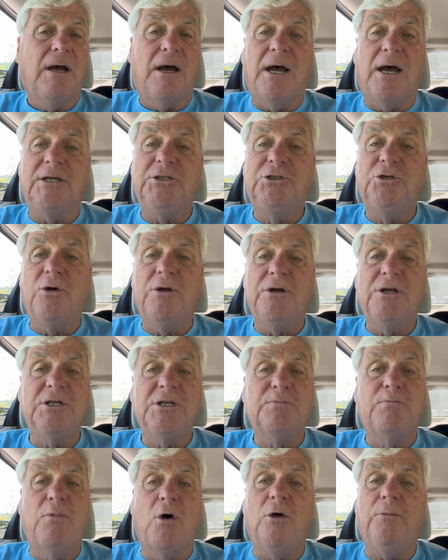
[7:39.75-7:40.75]
I joined
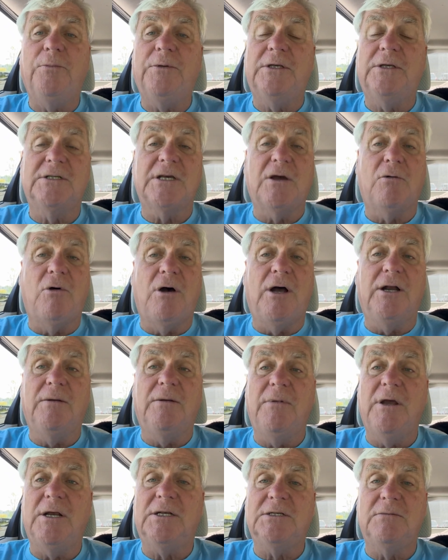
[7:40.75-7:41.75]
as both because I wanted
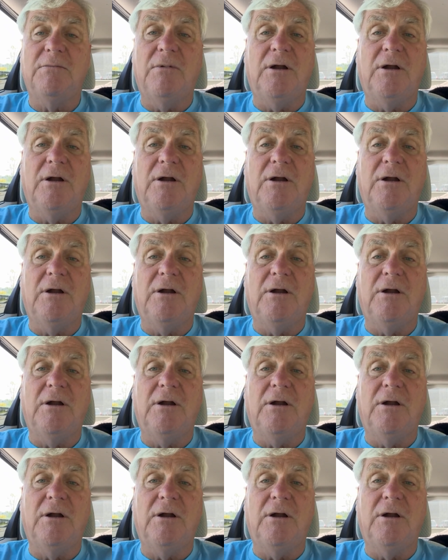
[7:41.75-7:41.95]
to make some